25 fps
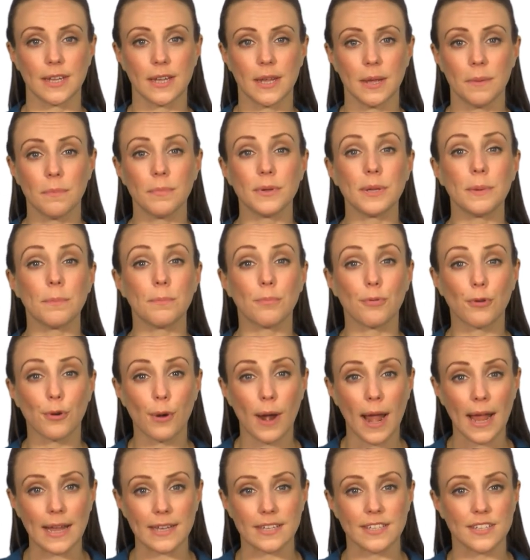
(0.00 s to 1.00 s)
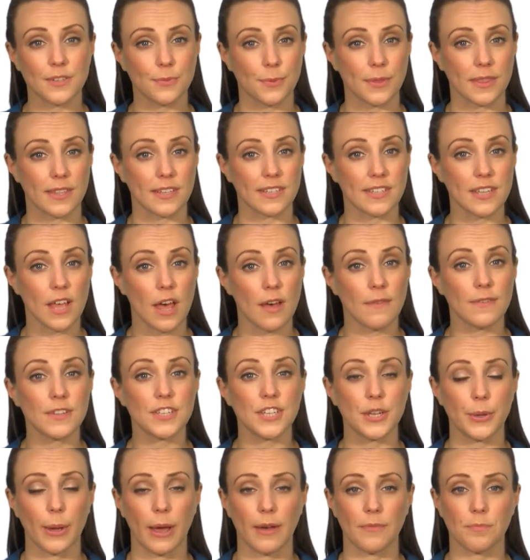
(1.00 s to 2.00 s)
but impressed with the service
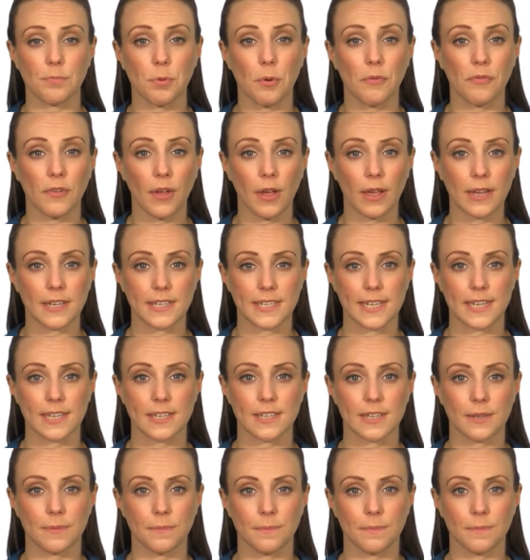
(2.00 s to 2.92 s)
you have provided.